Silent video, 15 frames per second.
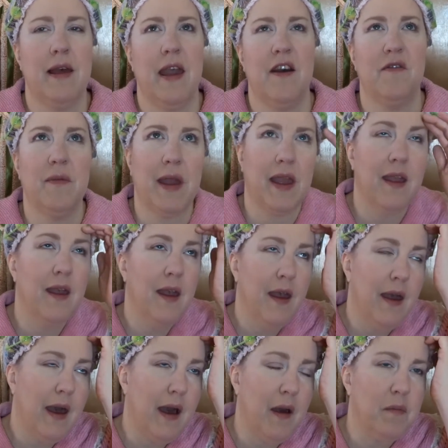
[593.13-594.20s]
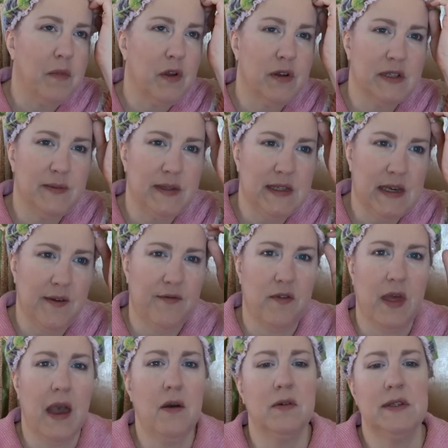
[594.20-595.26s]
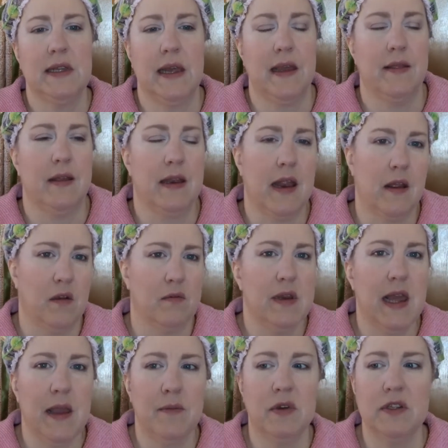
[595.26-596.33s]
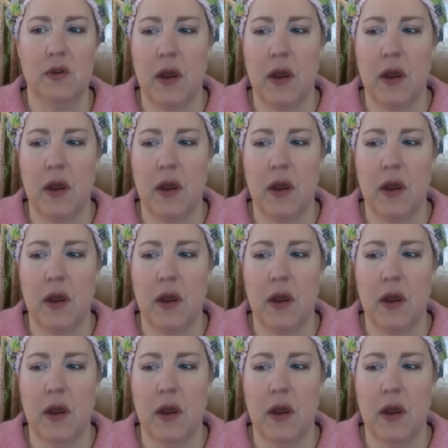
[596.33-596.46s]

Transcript: I have my um, Christmas stuff for the house, like in the dining room table.